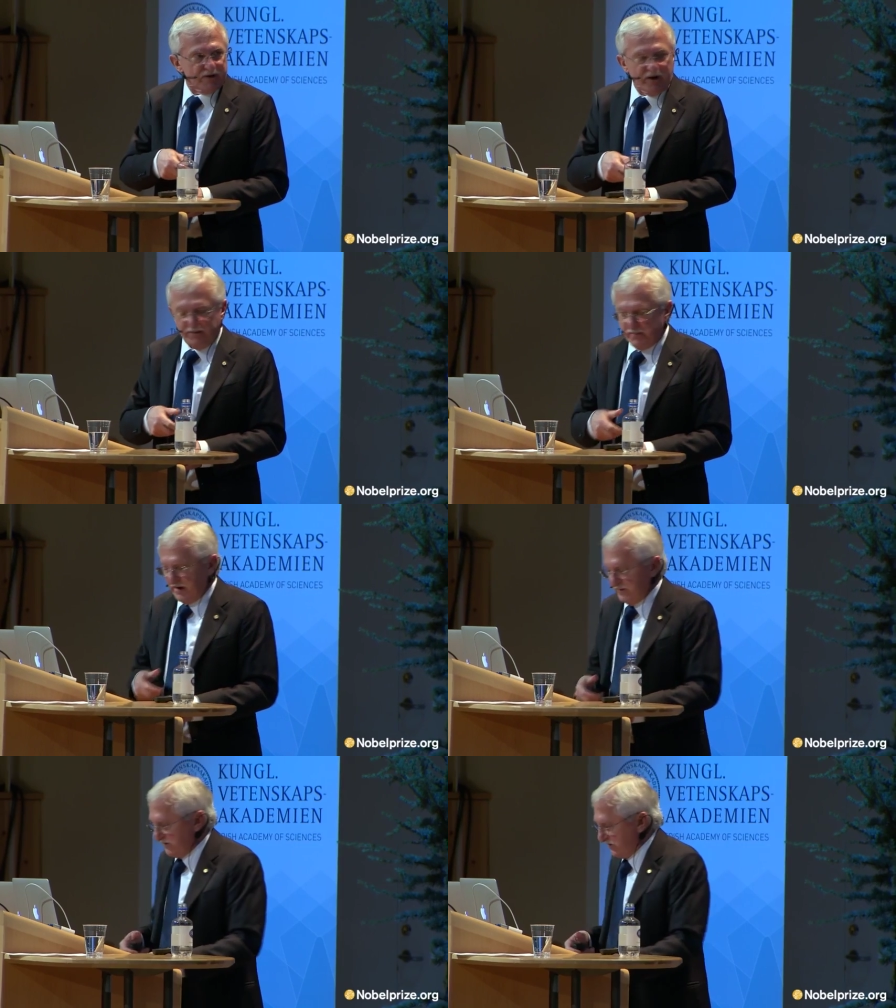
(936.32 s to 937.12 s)
job
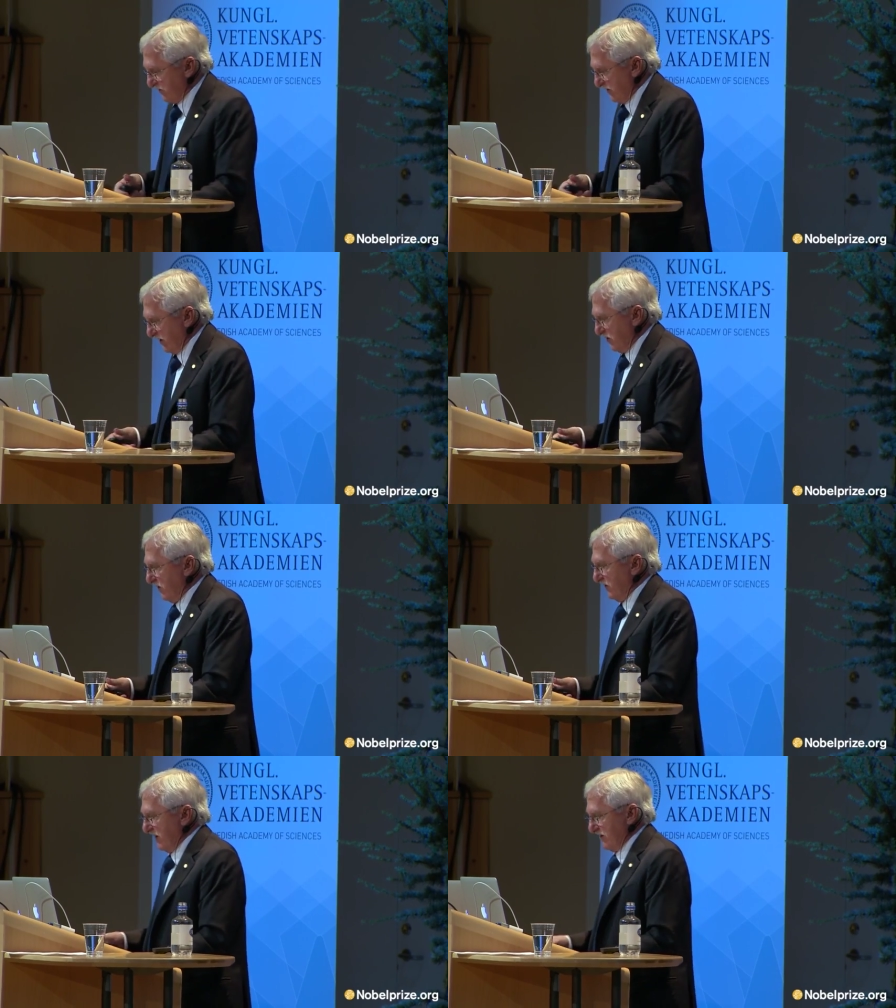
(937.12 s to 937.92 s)
by restoring
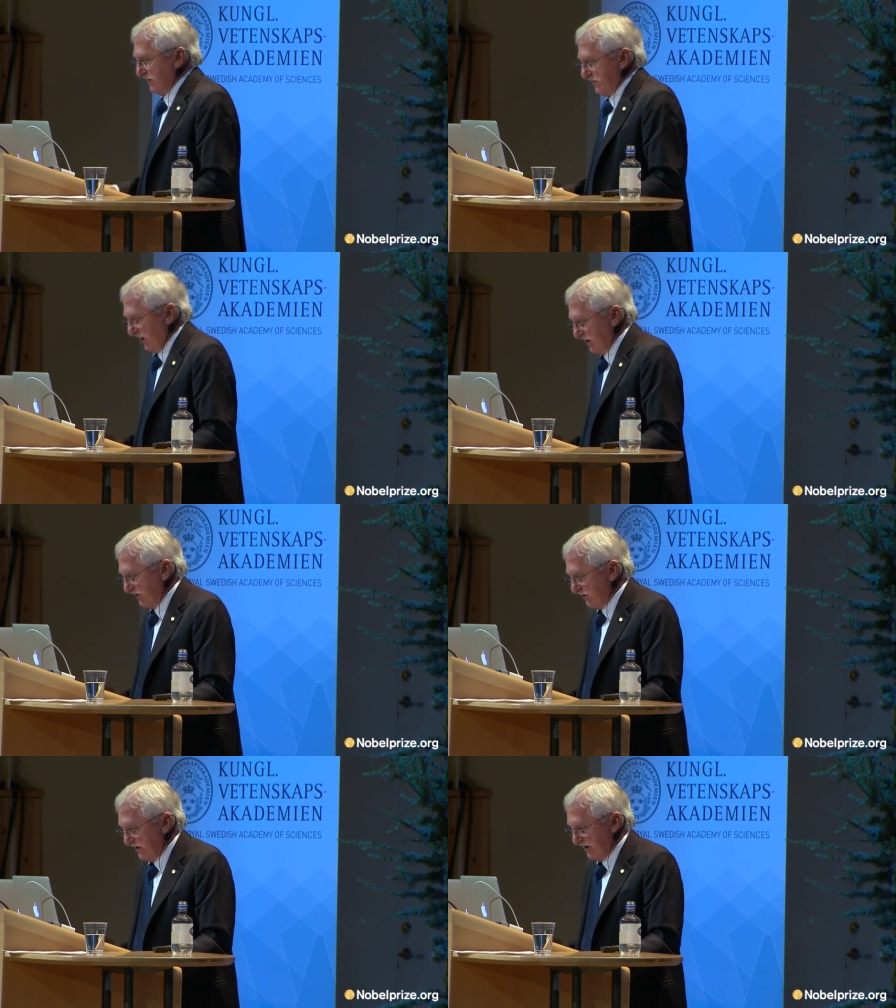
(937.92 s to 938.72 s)
covalent
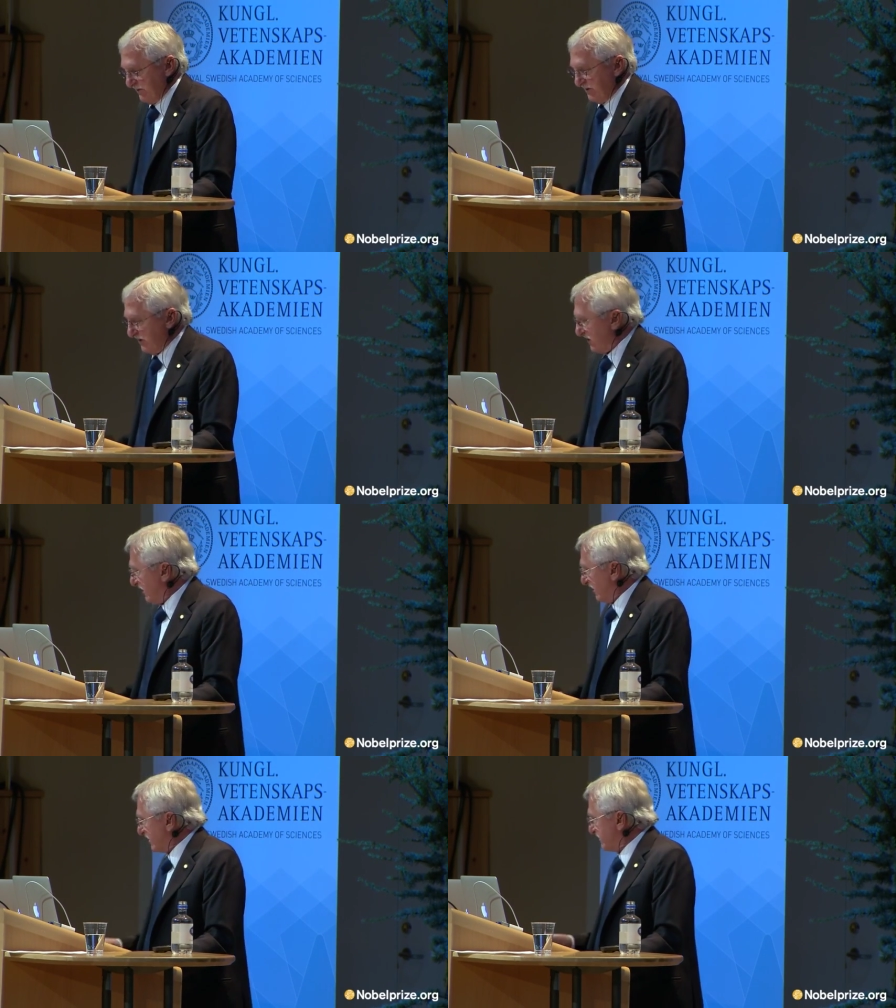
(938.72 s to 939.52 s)
continuity to the
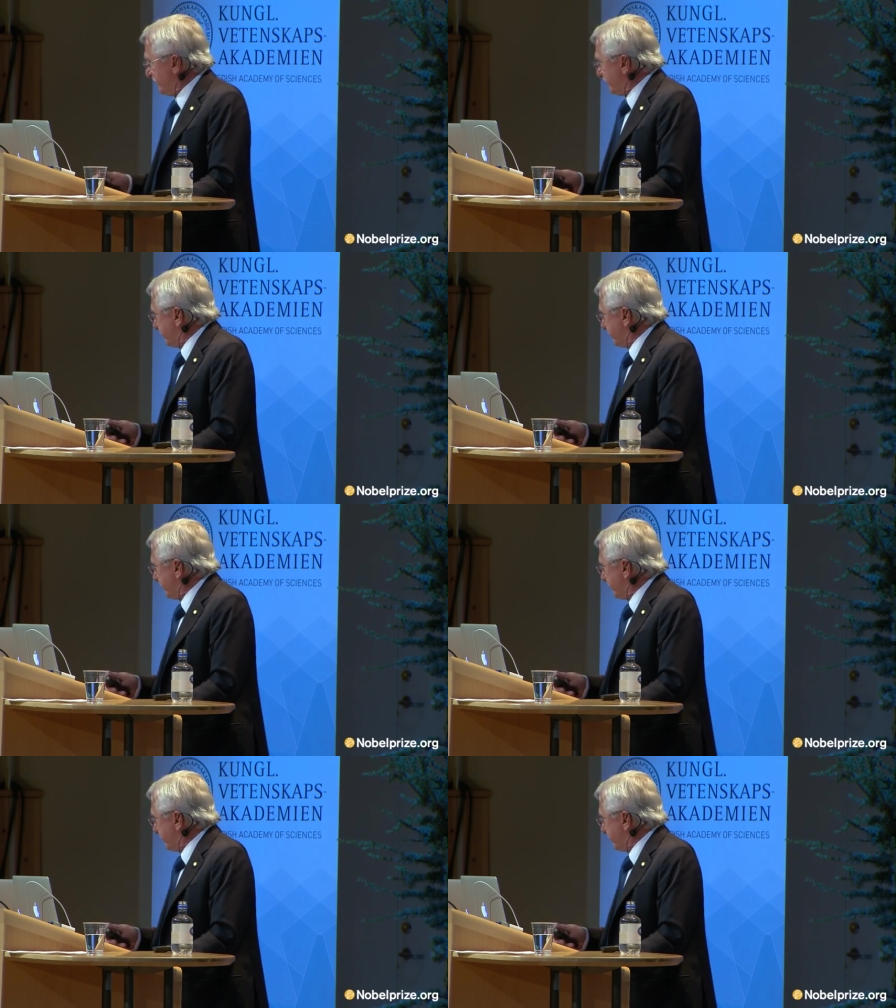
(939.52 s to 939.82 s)
helix.